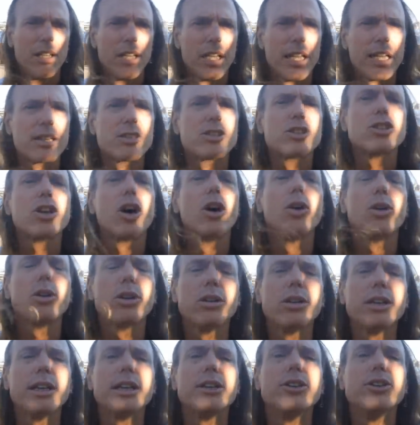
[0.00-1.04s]
is
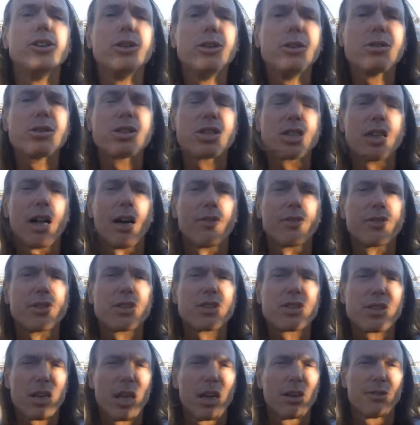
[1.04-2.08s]
totally new
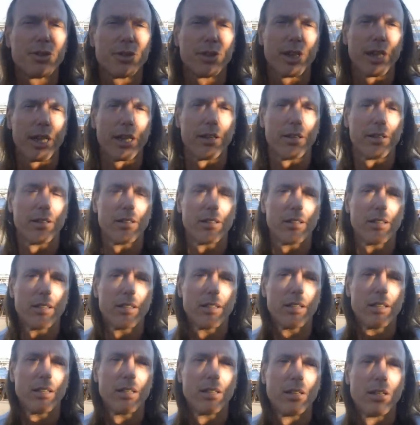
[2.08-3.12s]
self-discovery.
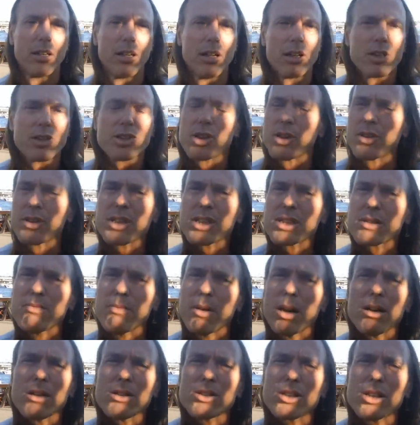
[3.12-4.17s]
So this
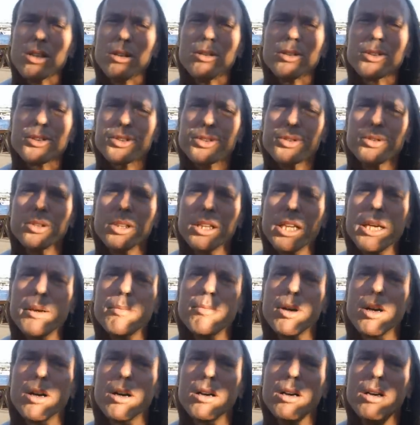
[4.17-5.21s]
Mars going through
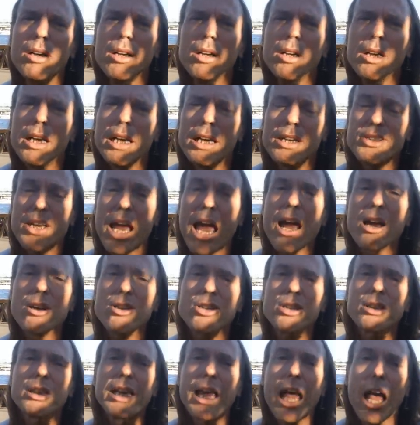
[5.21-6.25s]
Libra is
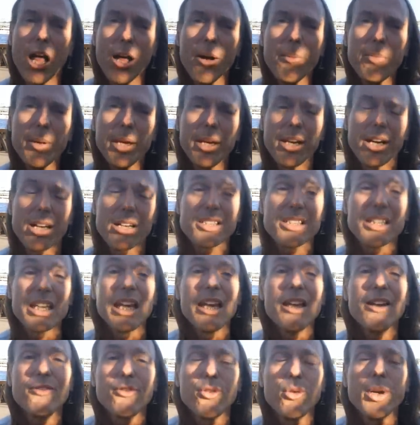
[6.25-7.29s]
actually helping us
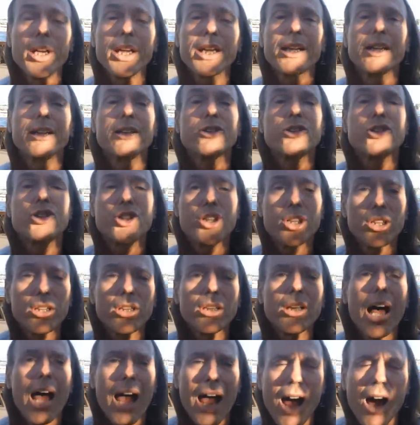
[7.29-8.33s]
if we can
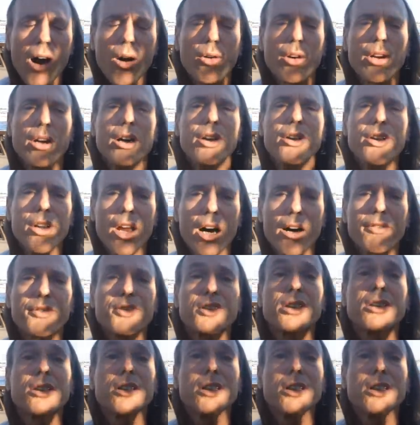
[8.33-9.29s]
chill out enough to